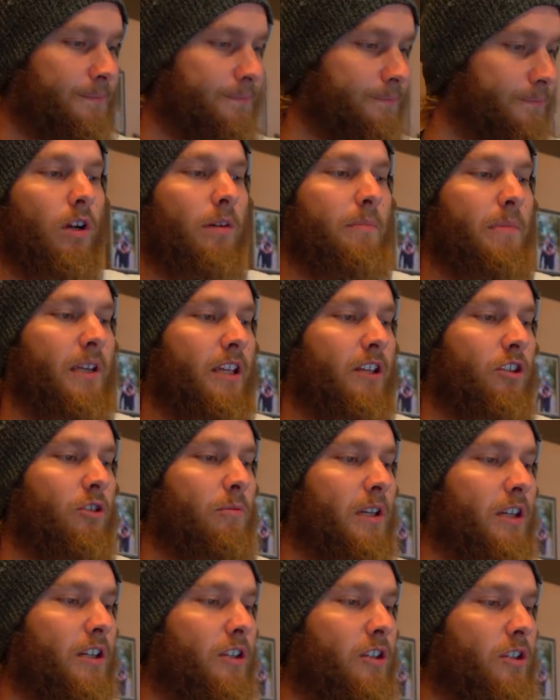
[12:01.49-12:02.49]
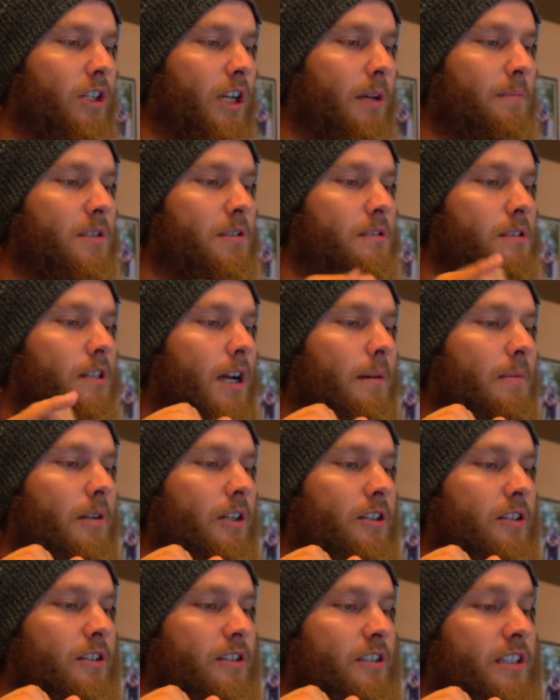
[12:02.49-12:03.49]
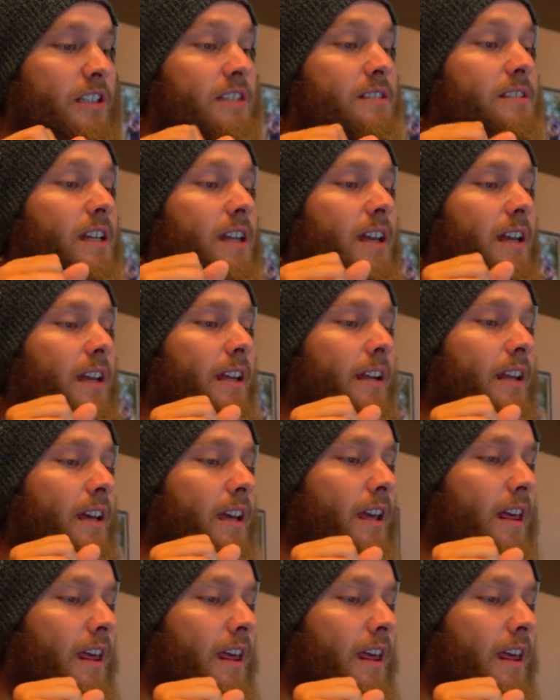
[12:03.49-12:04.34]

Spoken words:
Lori B, you've been a new time subscriber. She said,